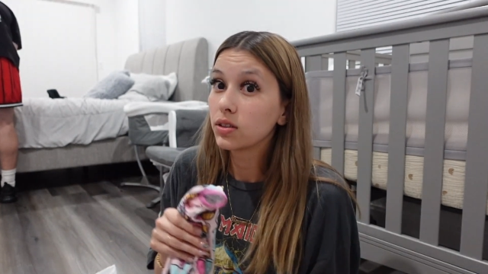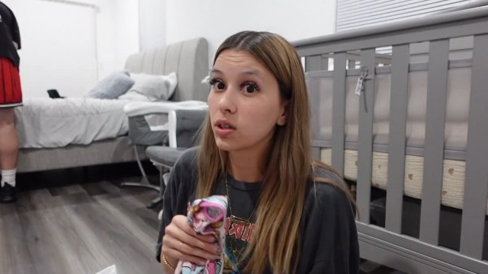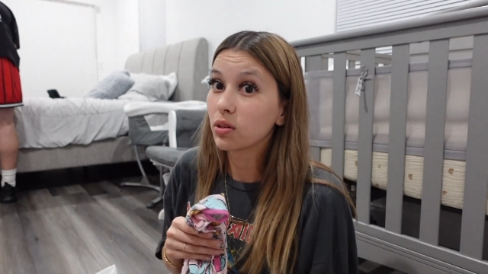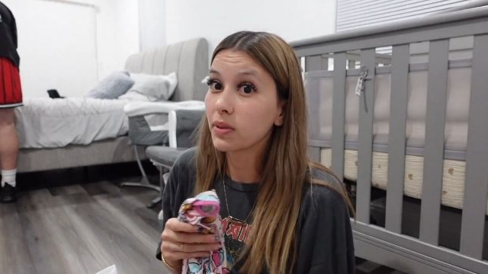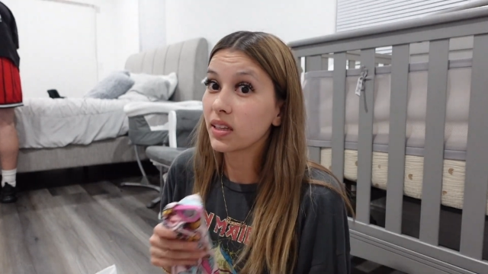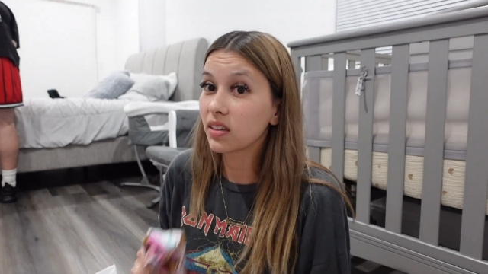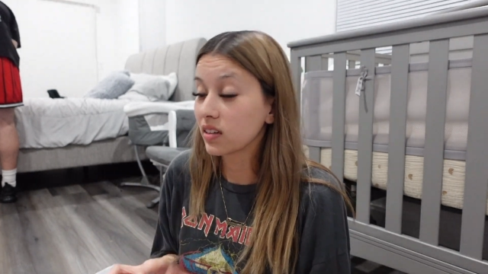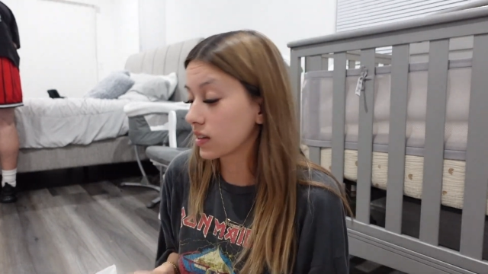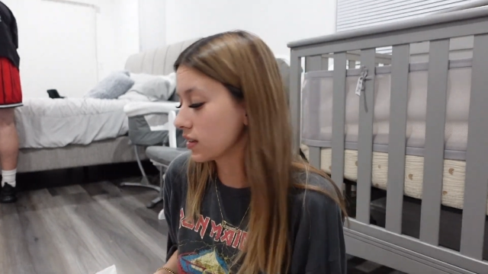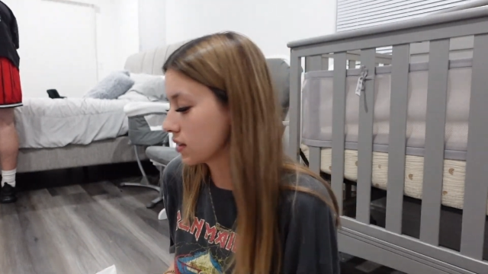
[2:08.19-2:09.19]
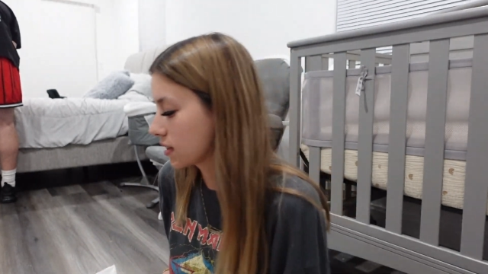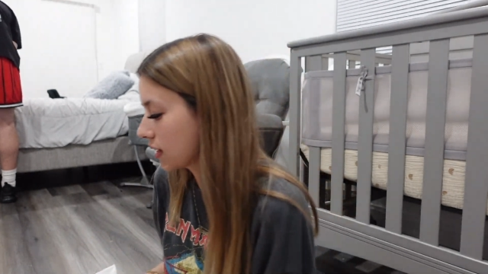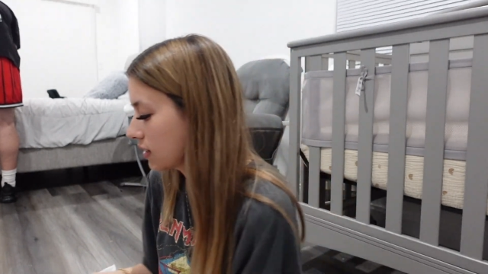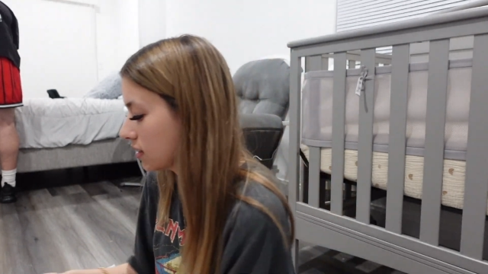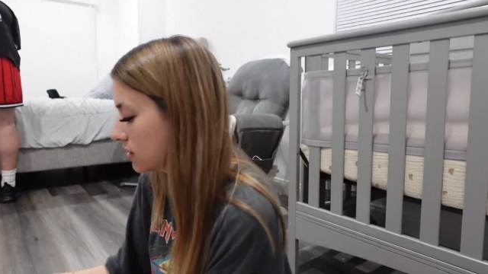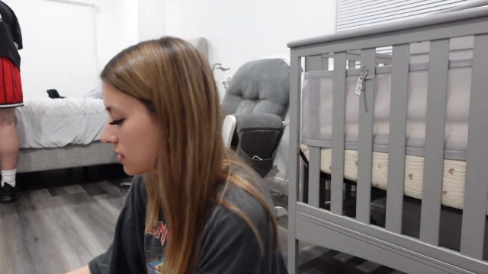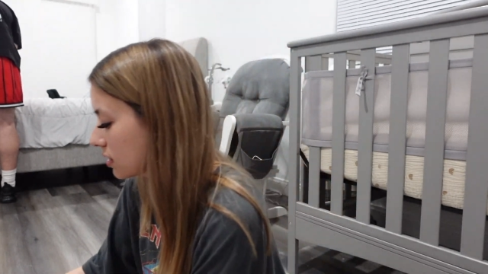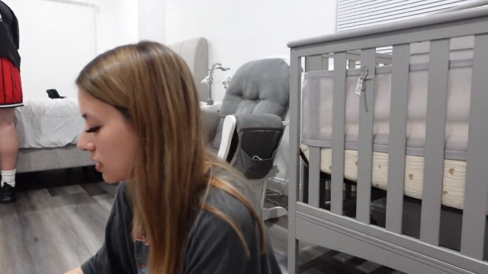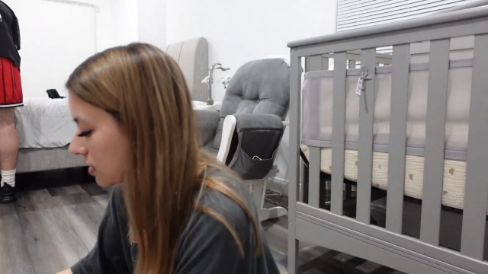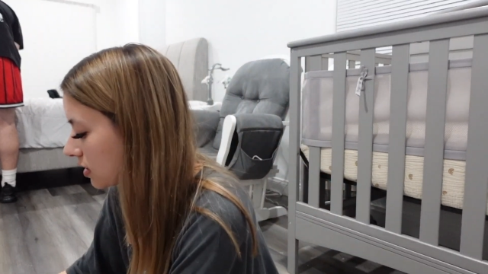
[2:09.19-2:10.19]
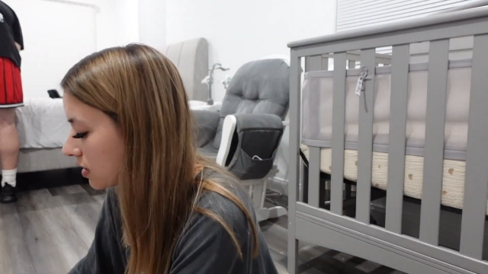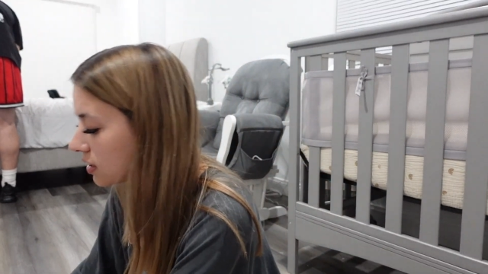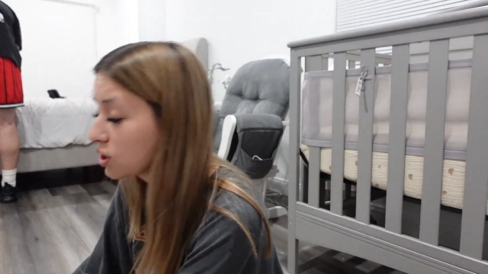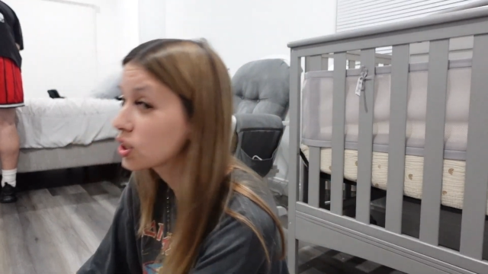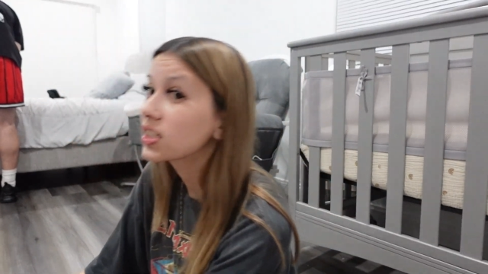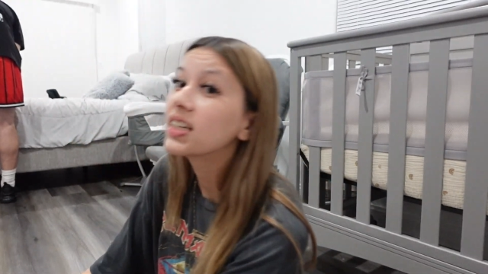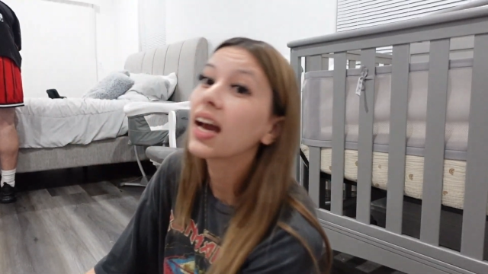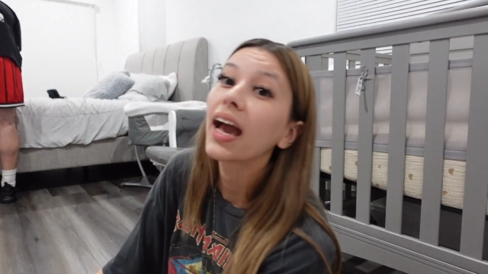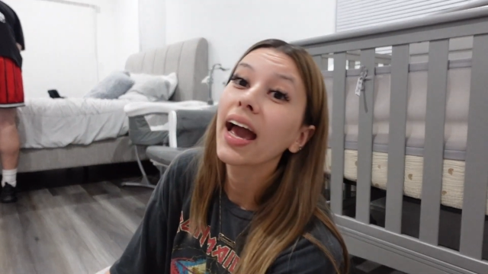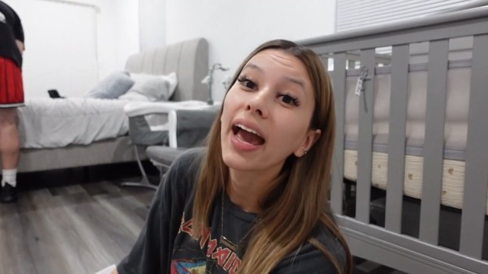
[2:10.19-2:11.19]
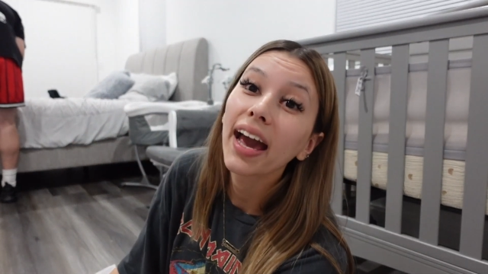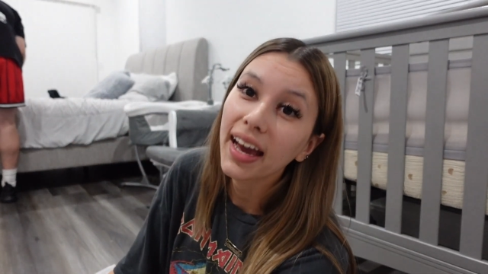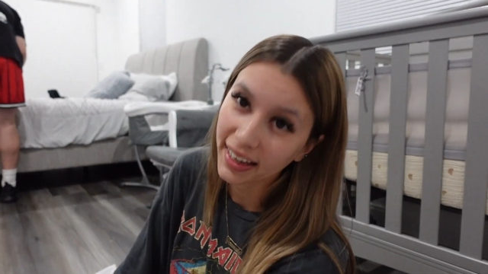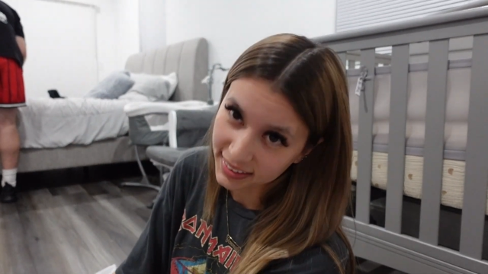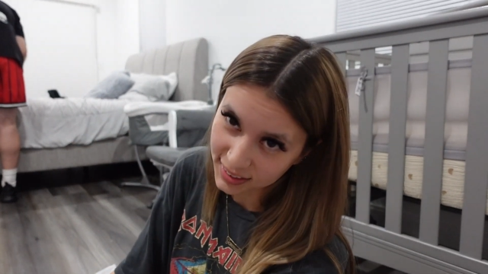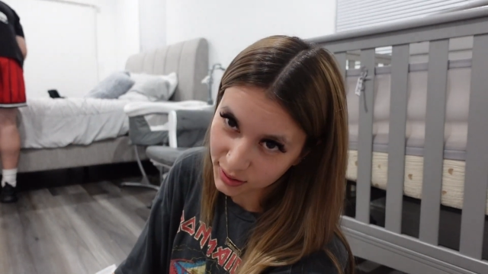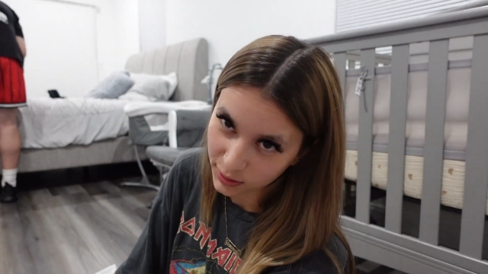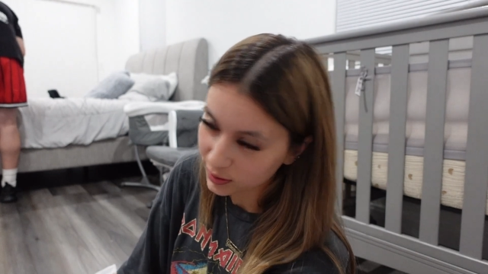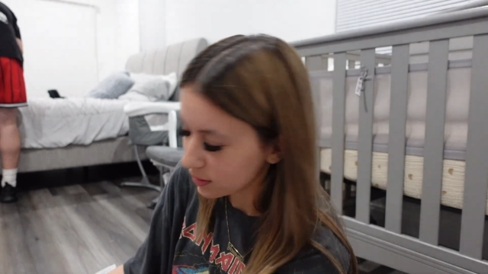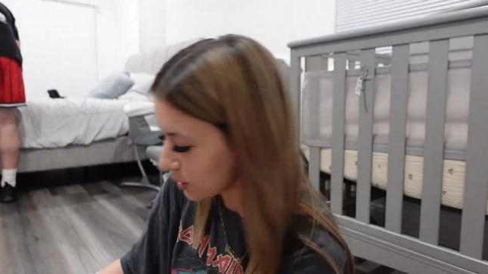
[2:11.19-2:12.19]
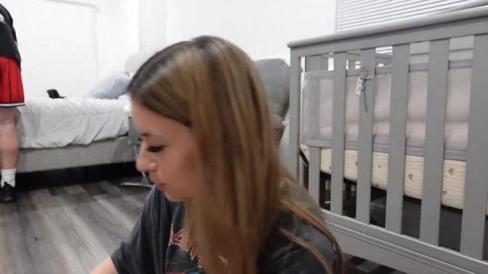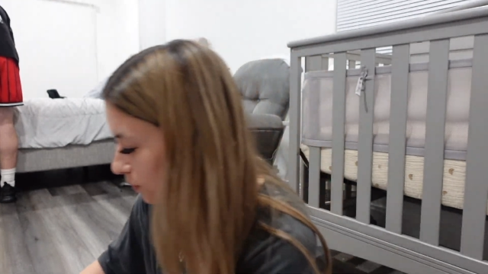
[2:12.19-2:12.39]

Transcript: Don't mind the grunts, guys. She hates going to sleep.